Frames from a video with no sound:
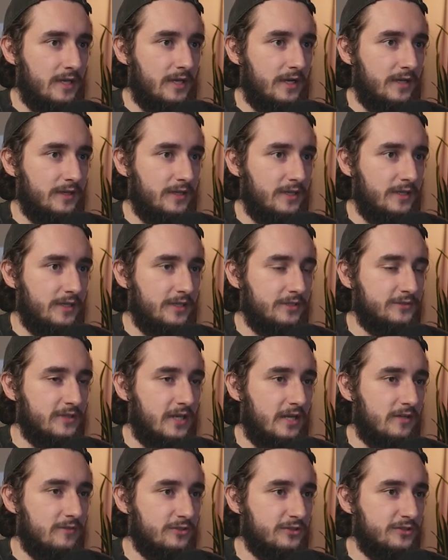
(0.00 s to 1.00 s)
and then
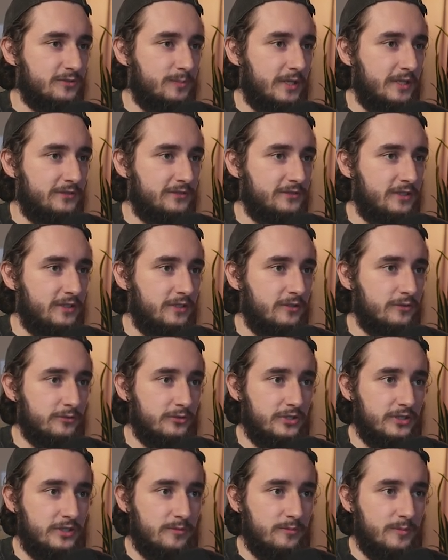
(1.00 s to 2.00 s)
inside of our space key, you'll
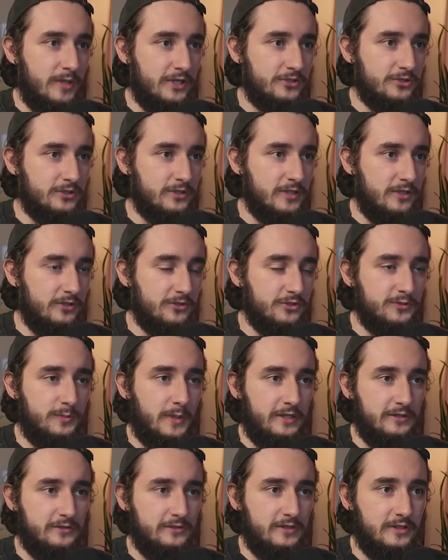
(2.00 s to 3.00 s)
need to make sure that your
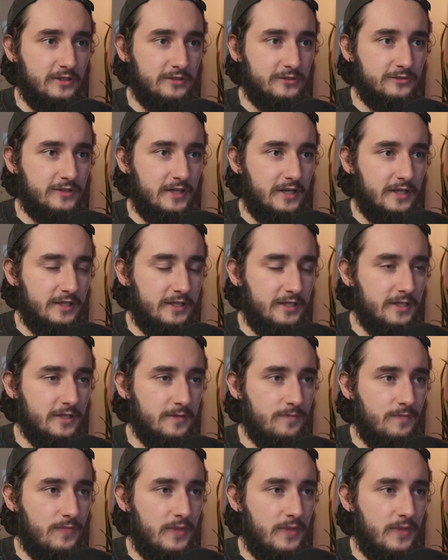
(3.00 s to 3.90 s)
space key is set here.